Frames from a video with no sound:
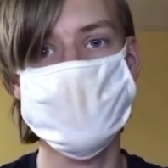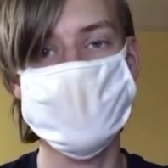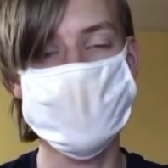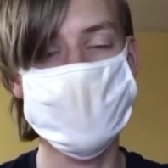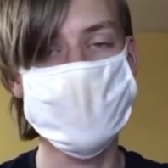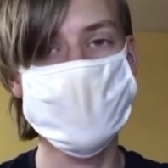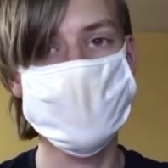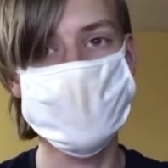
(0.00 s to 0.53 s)

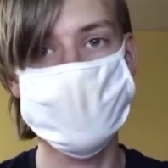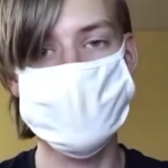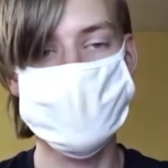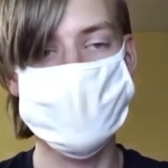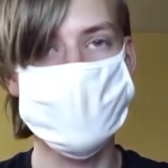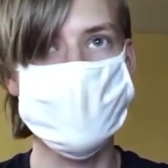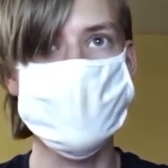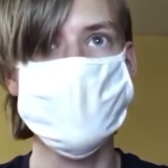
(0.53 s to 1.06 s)
Okay,
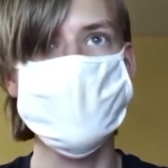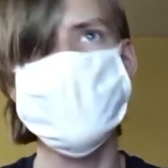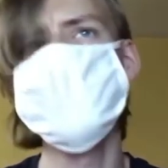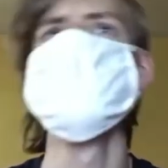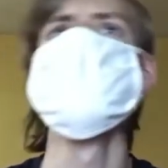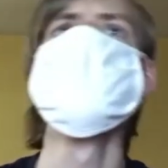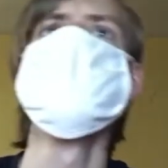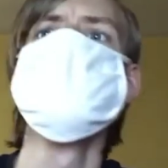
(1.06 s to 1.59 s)
shoulders hurt
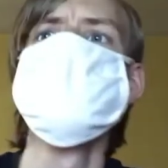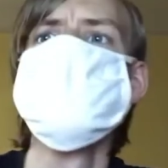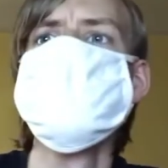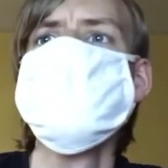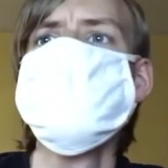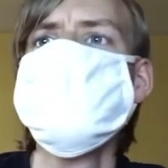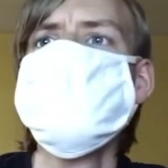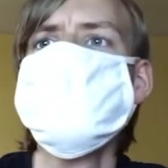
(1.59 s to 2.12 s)

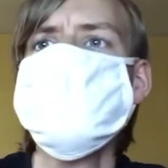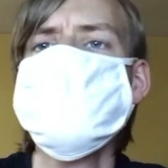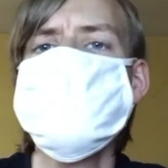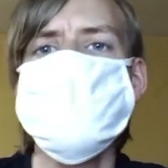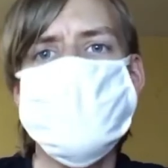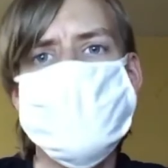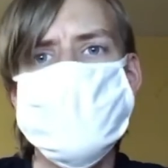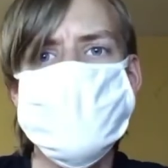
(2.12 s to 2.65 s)

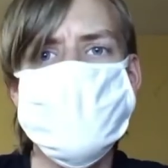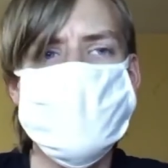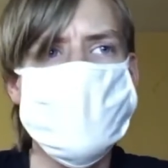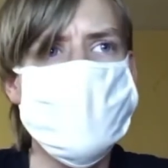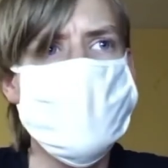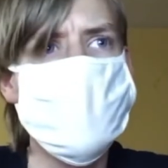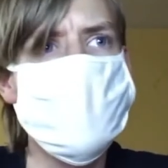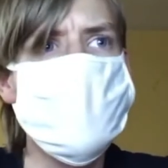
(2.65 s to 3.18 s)
every once in a
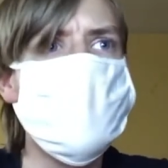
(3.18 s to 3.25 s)
while.